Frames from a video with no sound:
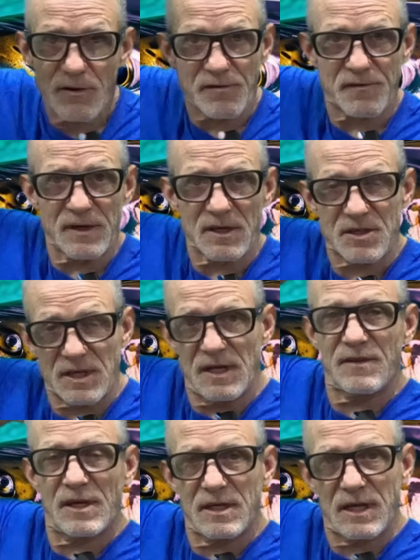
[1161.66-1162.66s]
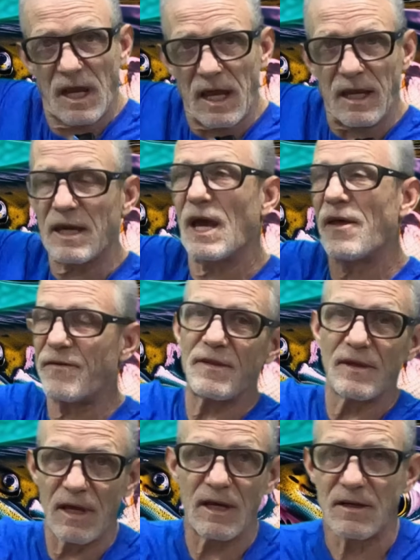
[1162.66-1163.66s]
the fish and then yank at
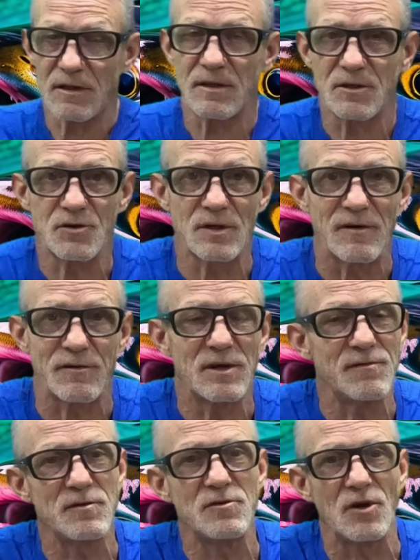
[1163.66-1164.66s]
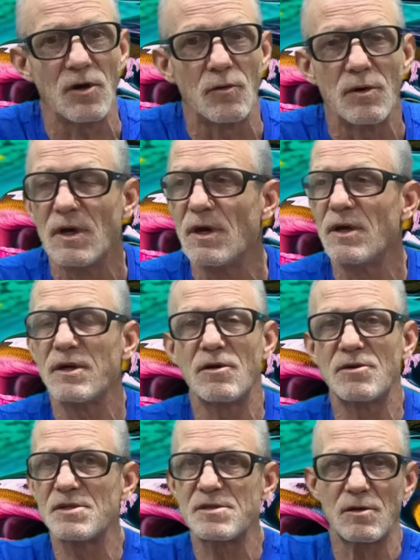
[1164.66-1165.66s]
the end of the drift. If you don't,
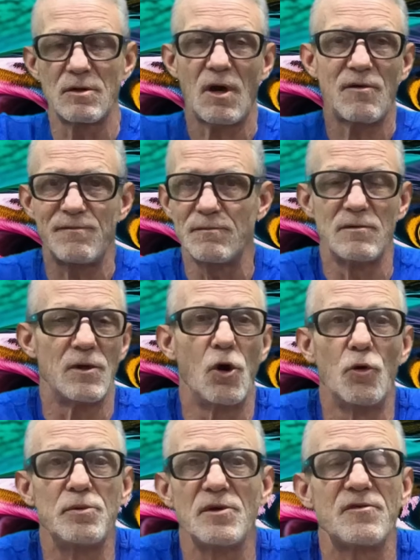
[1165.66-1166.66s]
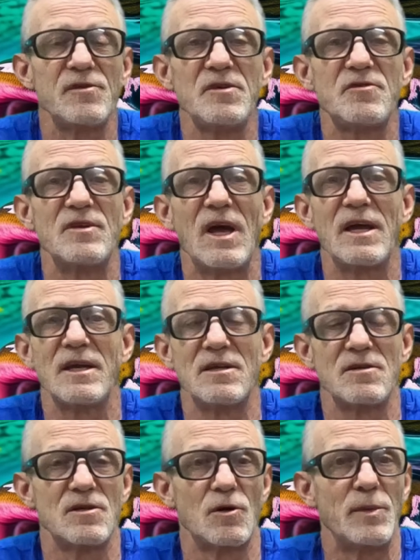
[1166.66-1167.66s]
you're just going to hopelessly snag
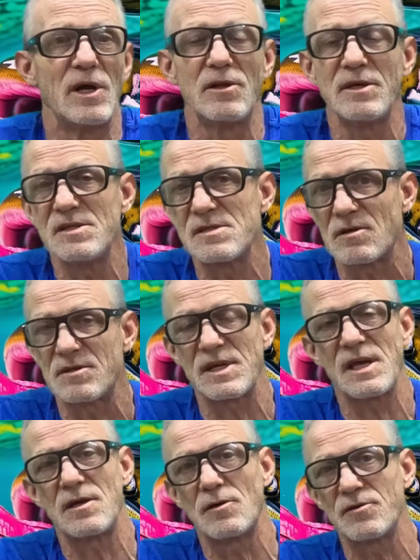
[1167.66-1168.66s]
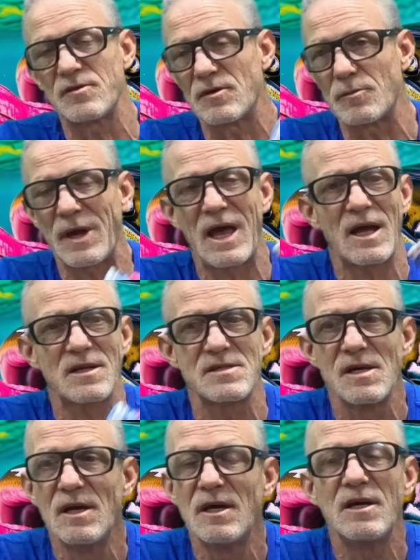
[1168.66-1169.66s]
into their bellies, their tails, their backs,
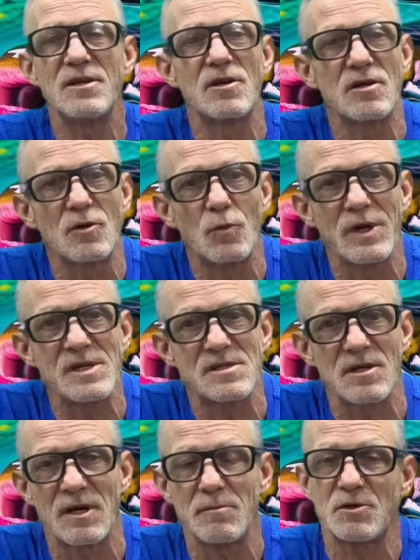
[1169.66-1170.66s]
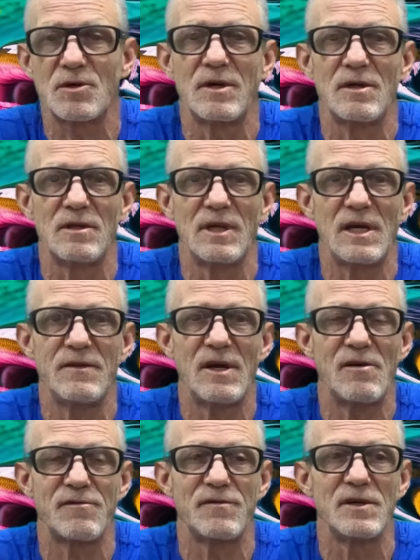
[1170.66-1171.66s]
and you're going to waste time trying to land
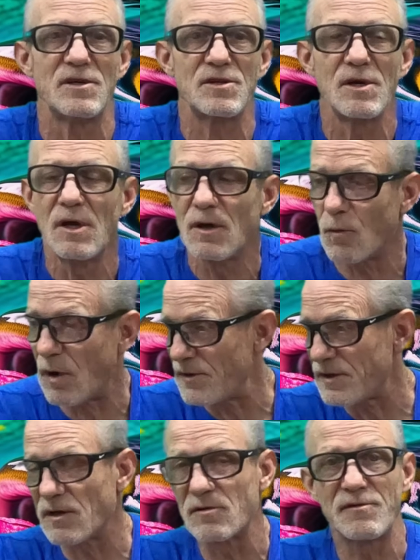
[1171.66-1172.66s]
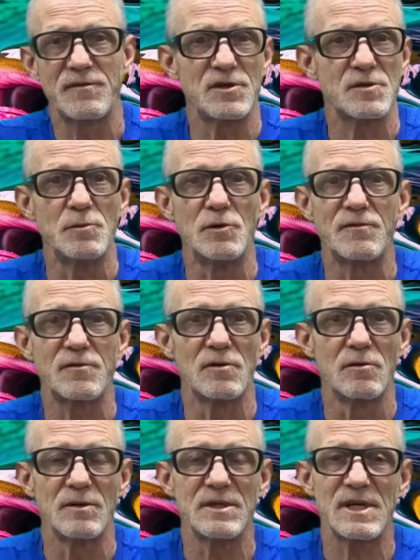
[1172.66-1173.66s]
that fish while the other fish move
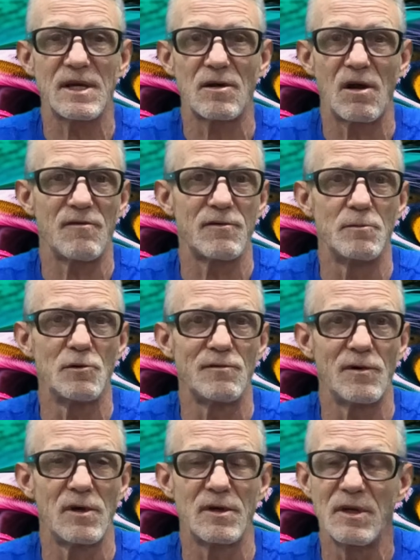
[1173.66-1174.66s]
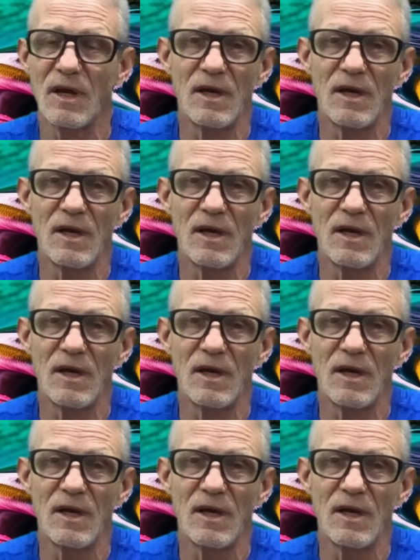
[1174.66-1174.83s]
through and take off and move on.